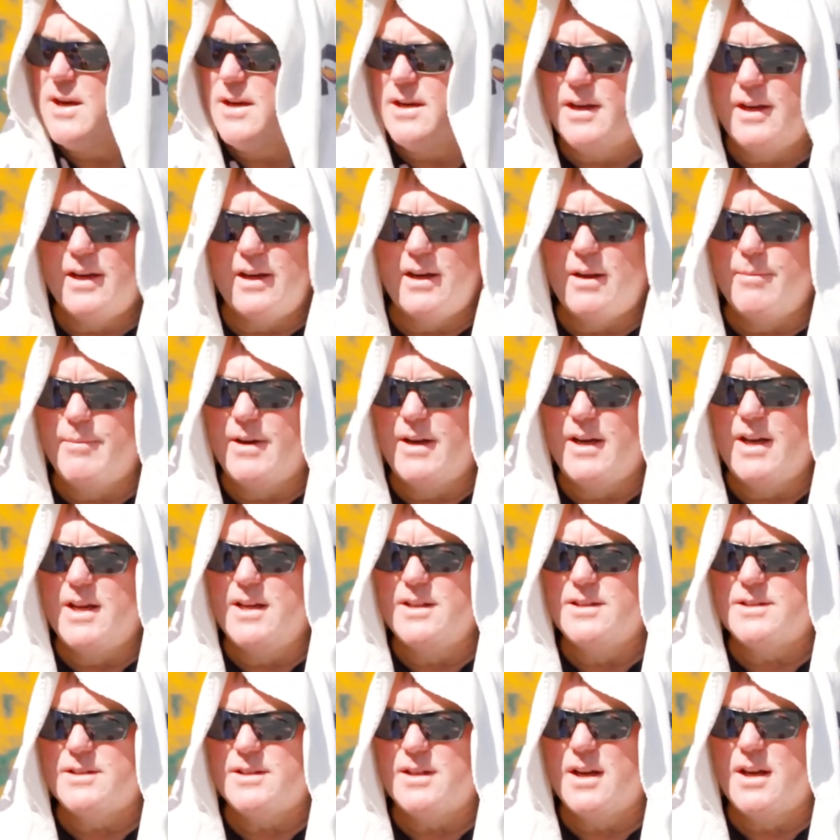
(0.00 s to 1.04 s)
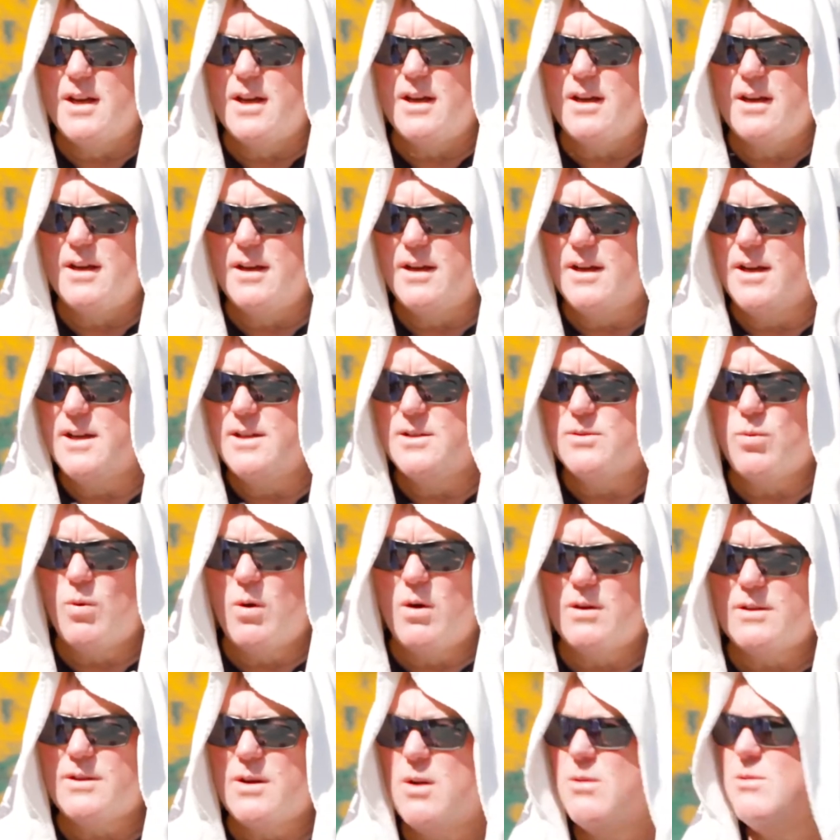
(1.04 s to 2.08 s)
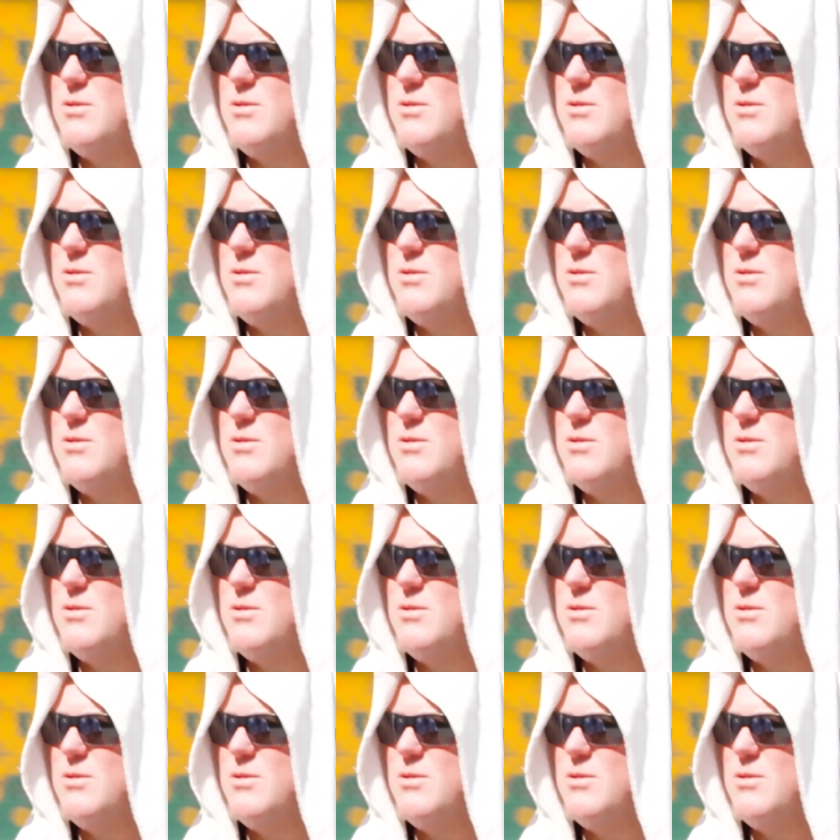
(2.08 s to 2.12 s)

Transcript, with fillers: kid. I mean, he's uh, he's worked on